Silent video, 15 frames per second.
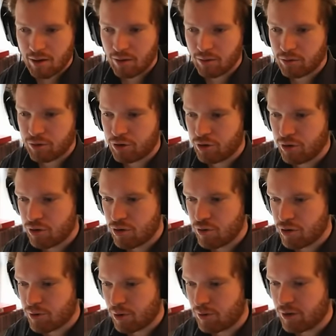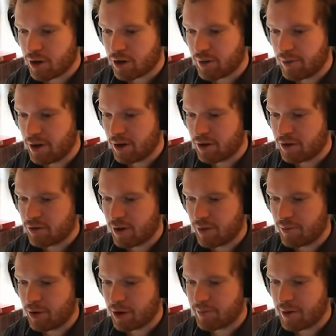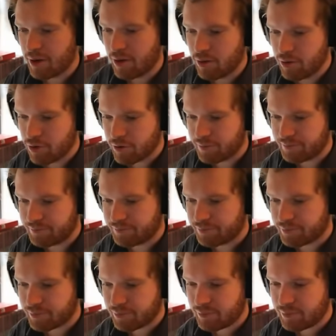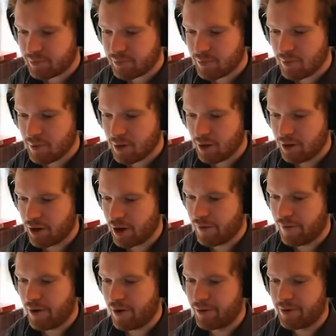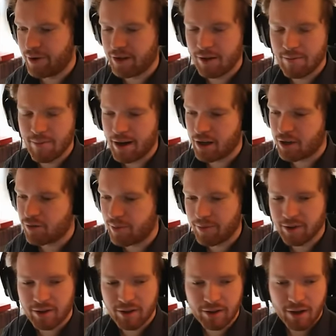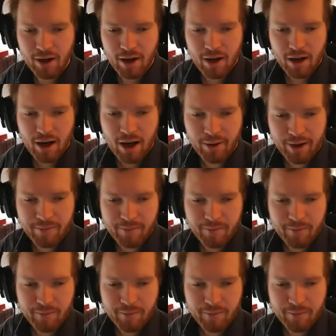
Oh, two small rocks up here, let's try and prospect those. Not a very efficient mining trip this is. Anyway,